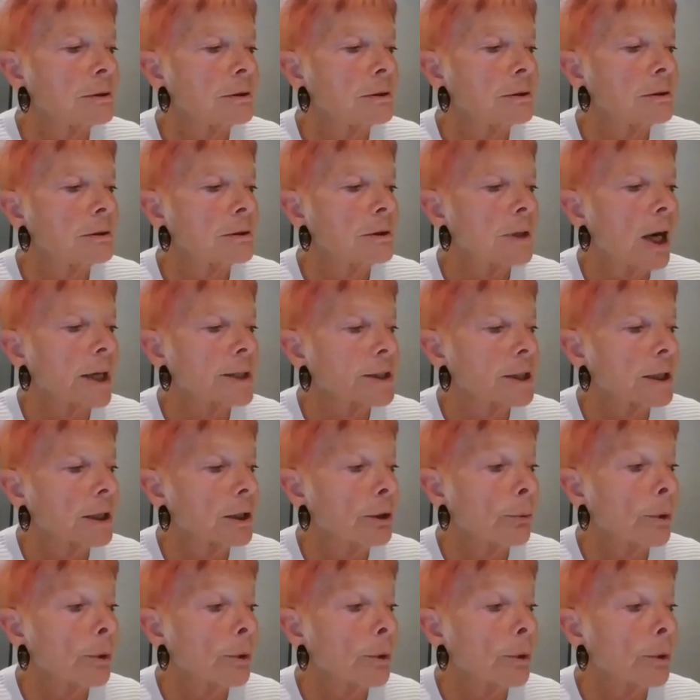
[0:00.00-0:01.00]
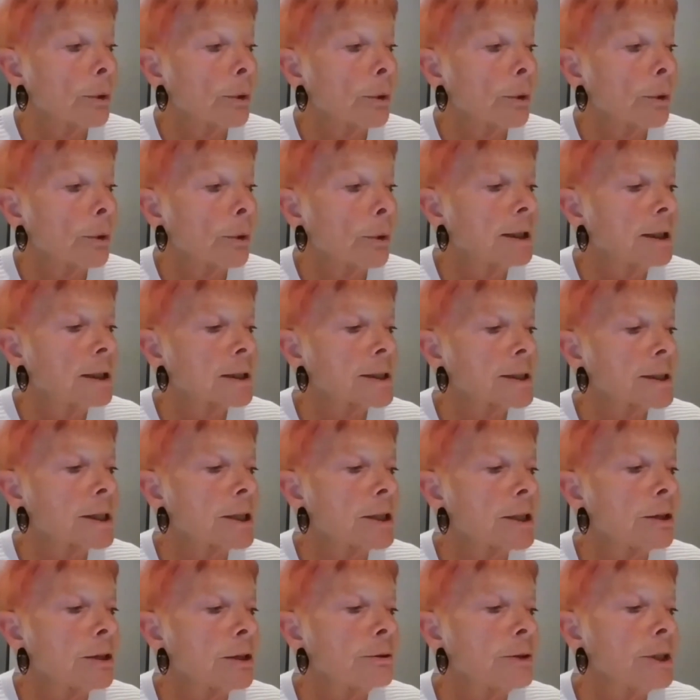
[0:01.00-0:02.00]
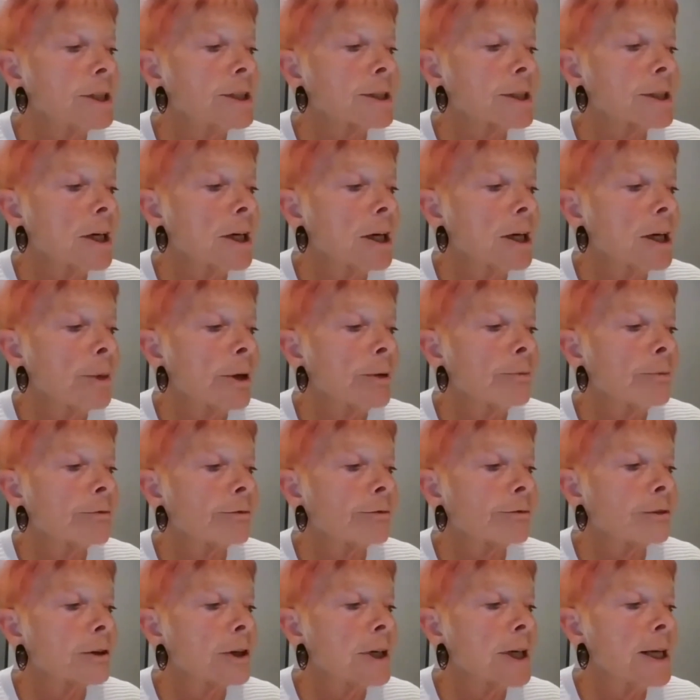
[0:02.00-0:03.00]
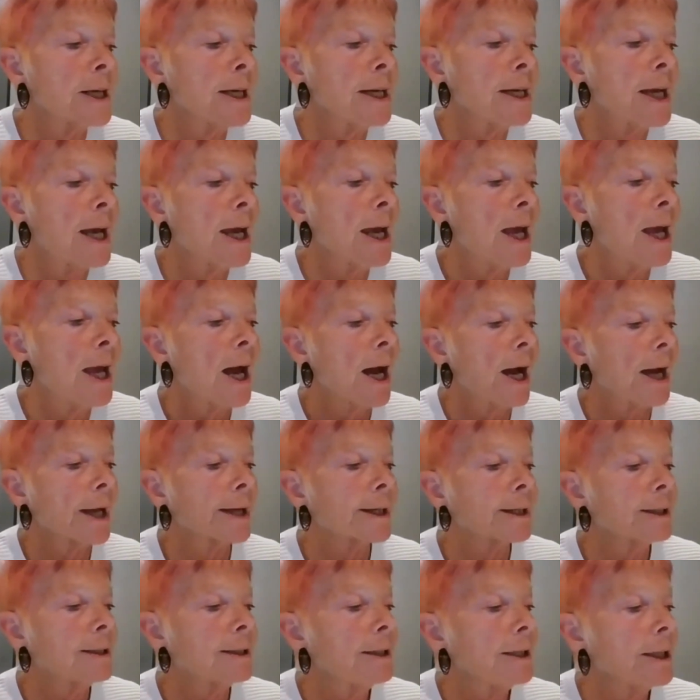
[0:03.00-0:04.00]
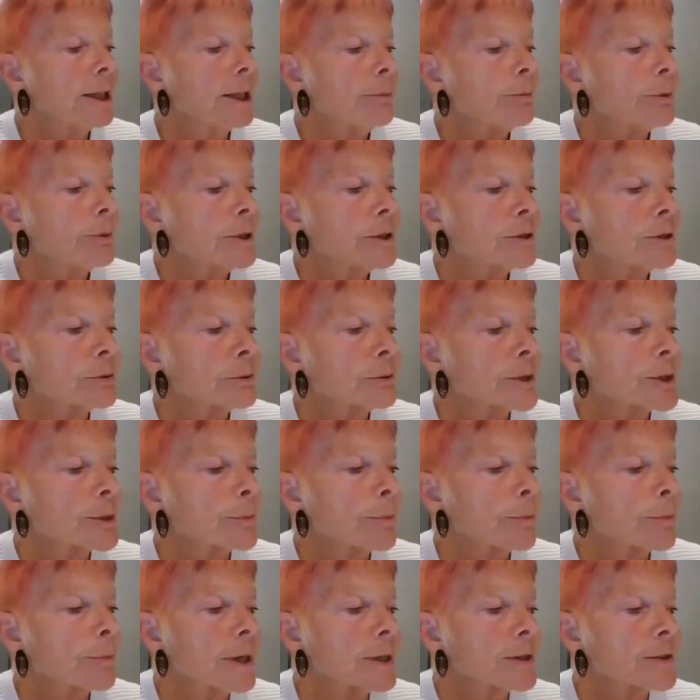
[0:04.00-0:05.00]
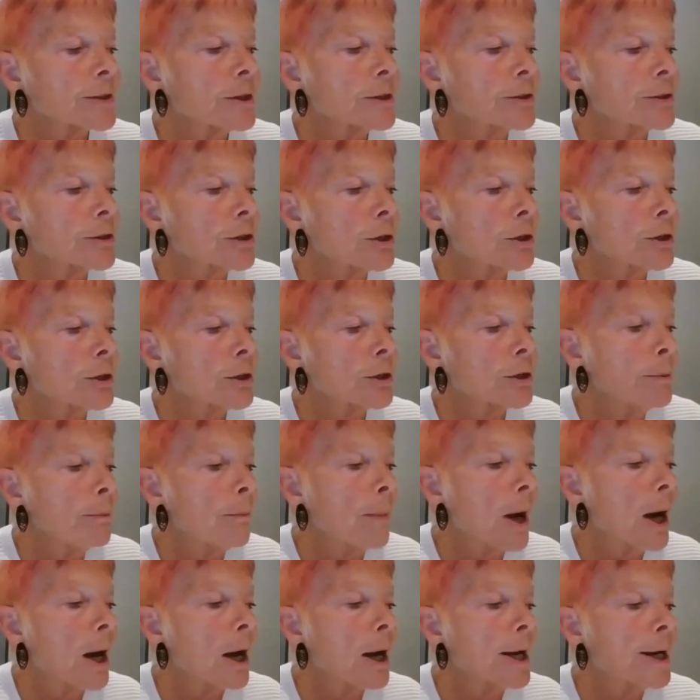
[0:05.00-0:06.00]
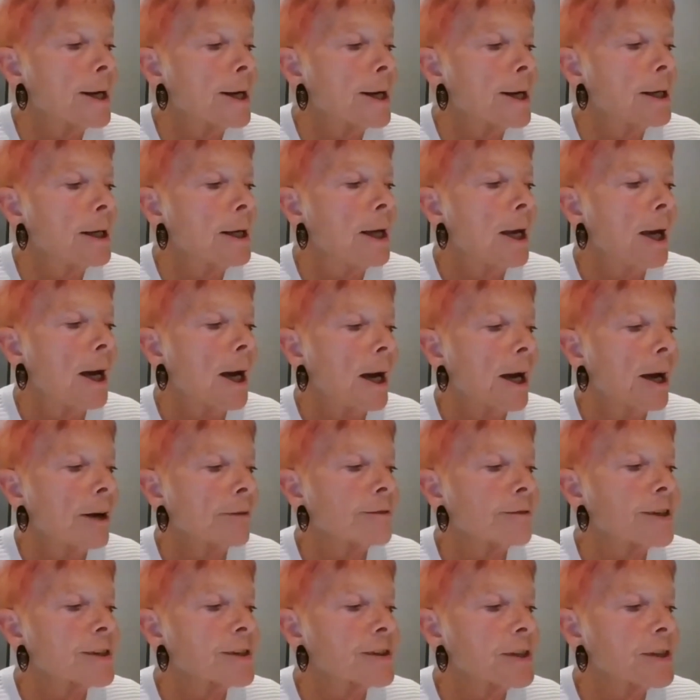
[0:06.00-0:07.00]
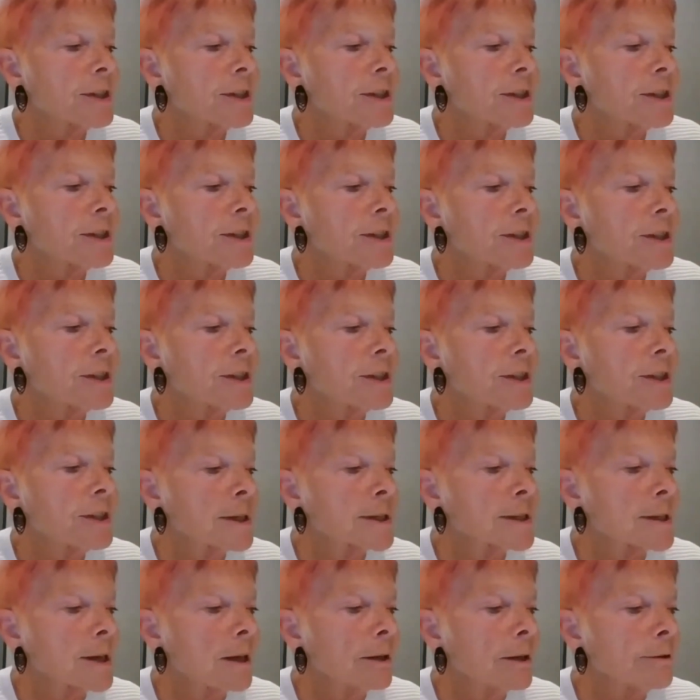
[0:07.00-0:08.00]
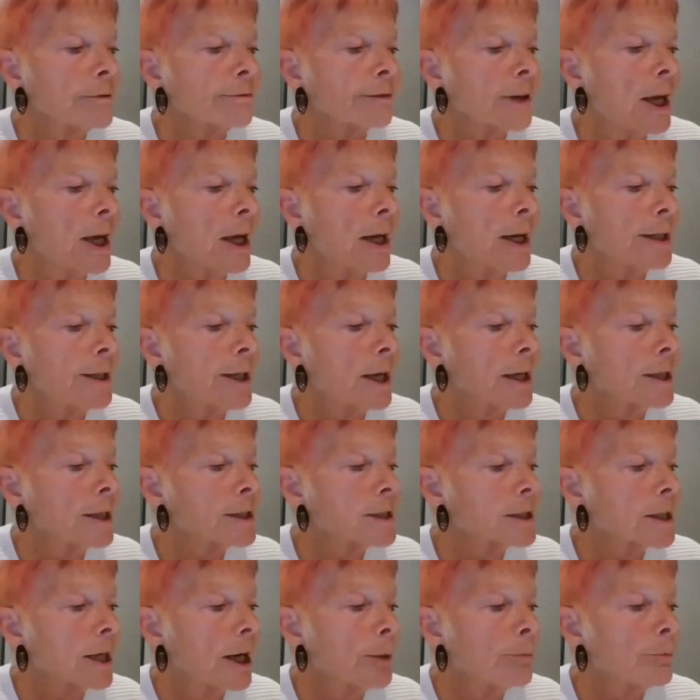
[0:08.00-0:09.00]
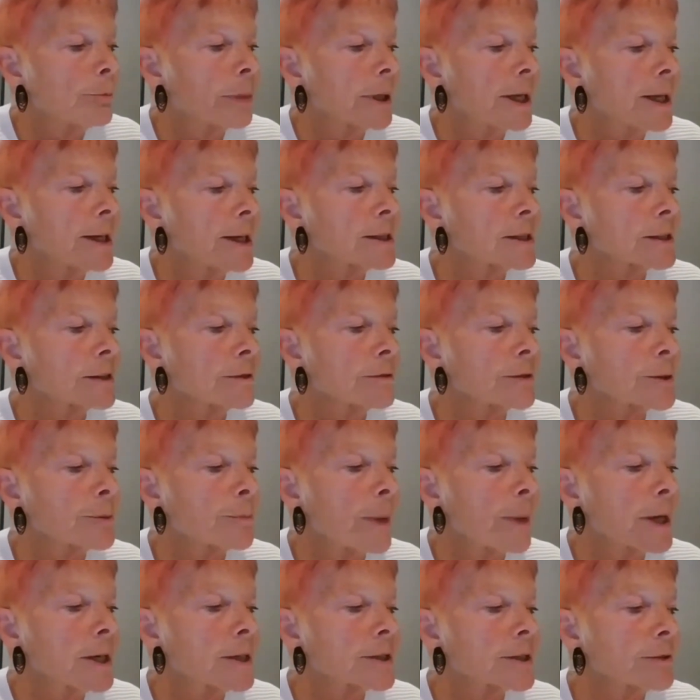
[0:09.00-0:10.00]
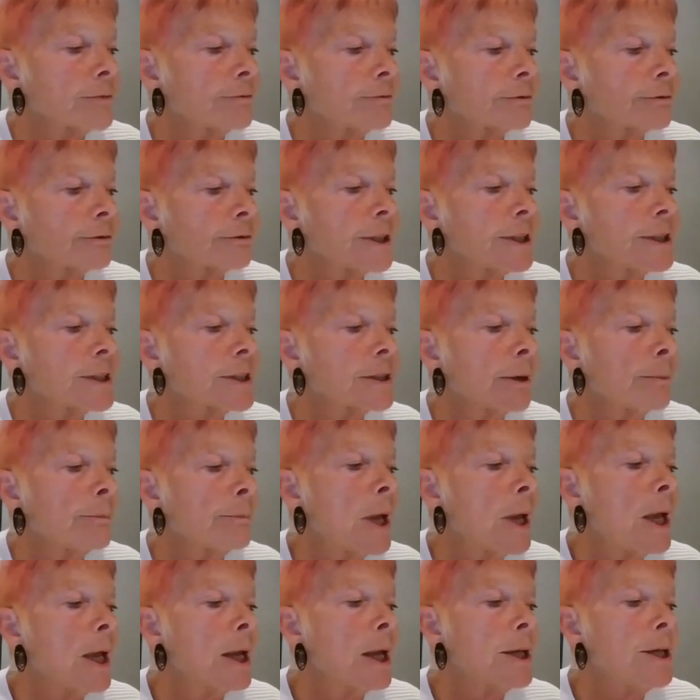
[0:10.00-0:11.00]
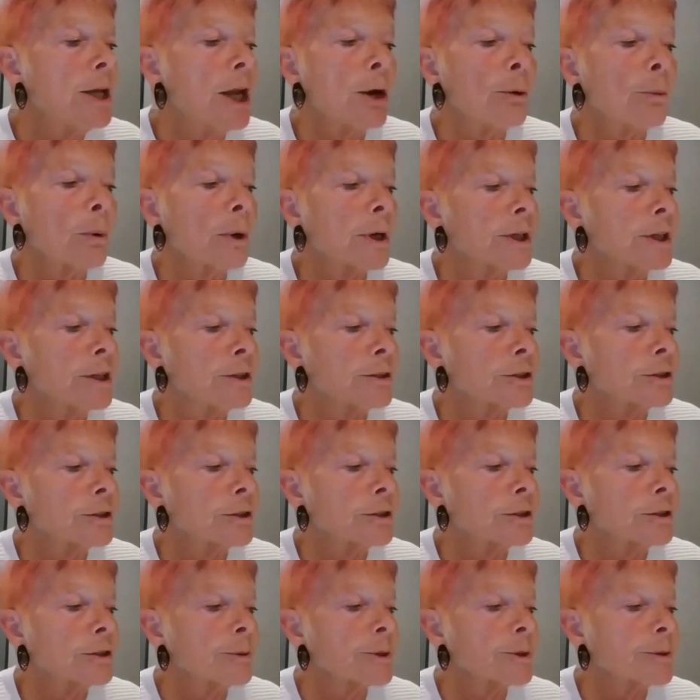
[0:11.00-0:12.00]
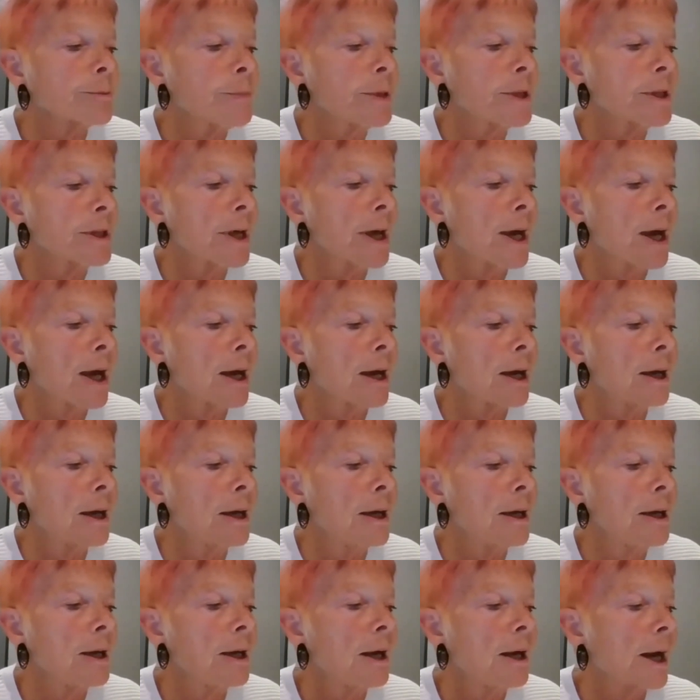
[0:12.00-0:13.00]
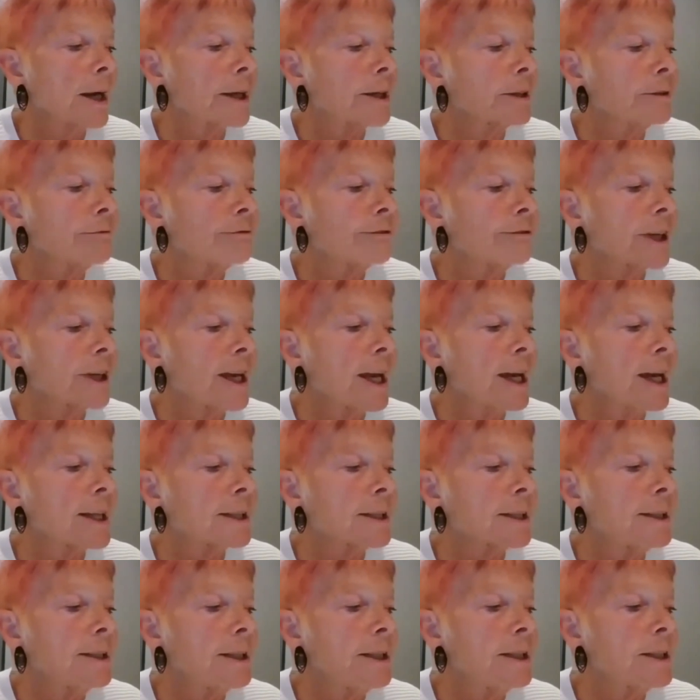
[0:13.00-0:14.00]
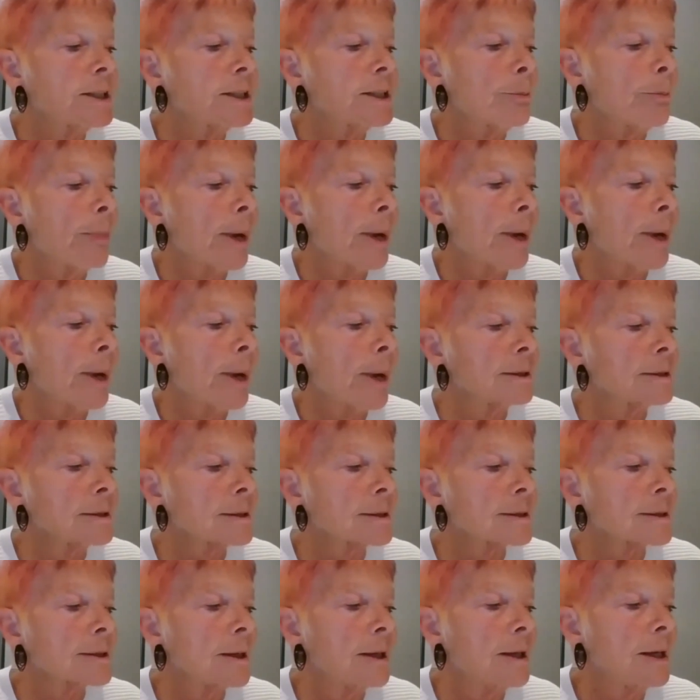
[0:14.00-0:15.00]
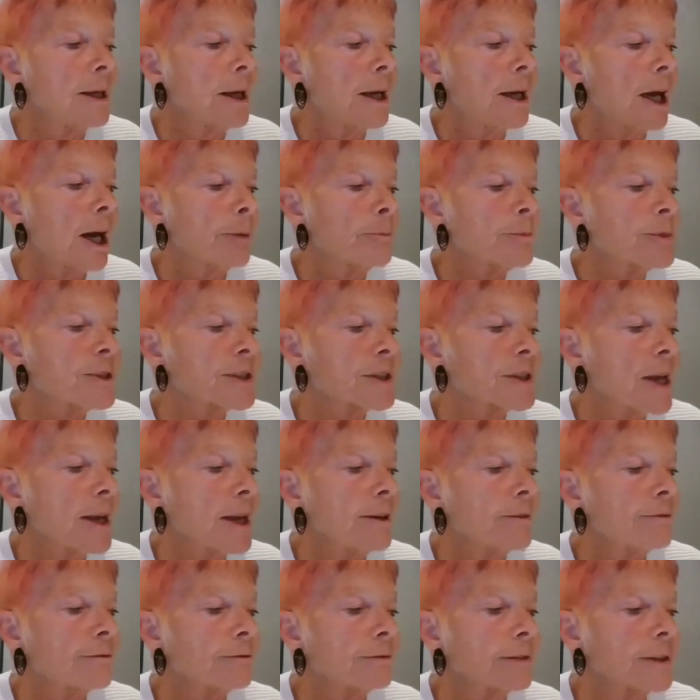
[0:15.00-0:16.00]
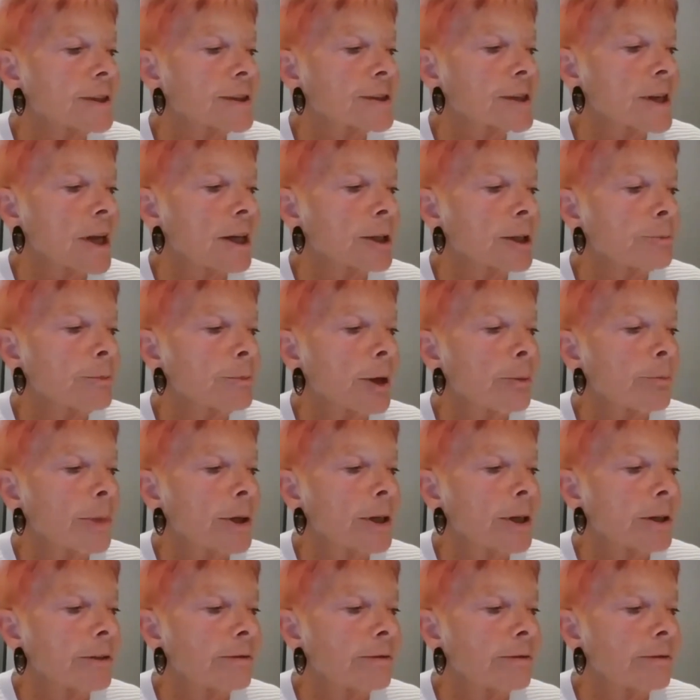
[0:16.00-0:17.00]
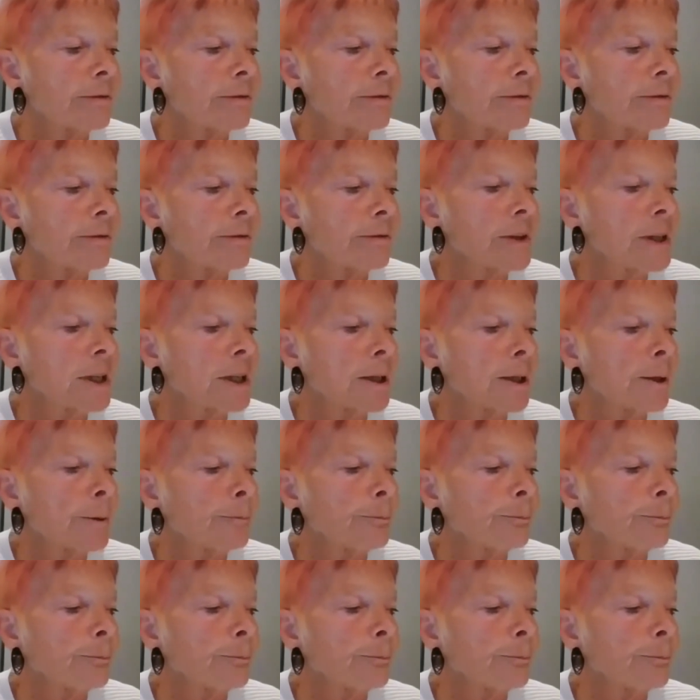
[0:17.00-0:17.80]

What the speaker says: I tell her when I'm running, it's the only time I'm free. I can leap into a space that's only mine. I have the city to myself, a nighttime place of space and freedom. No one interrupts me there. I can forget the need to balance. I'm safe inside my perfect sphere.